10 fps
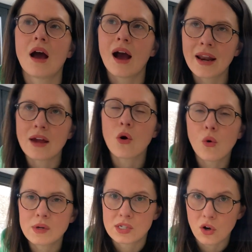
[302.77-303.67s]
And I
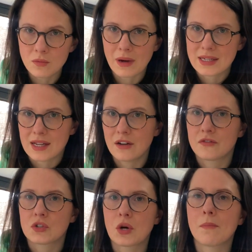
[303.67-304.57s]
always told myself
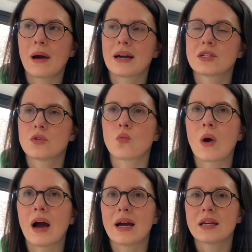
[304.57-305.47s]
to come back to the
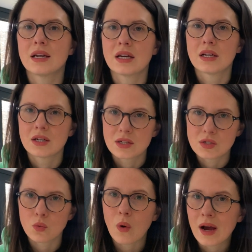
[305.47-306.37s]
why.
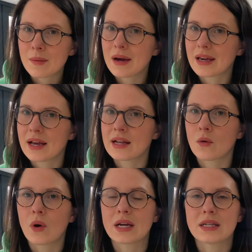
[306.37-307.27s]
So why am I gaining
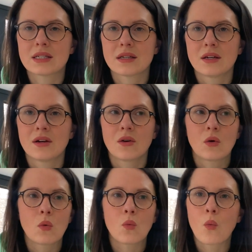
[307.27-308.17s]
weight?
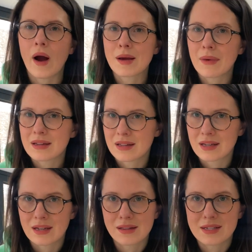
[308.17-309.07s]
Why am I
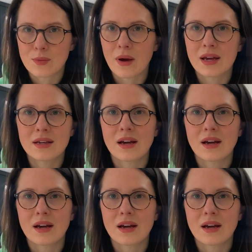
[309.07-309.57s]
thinking this way?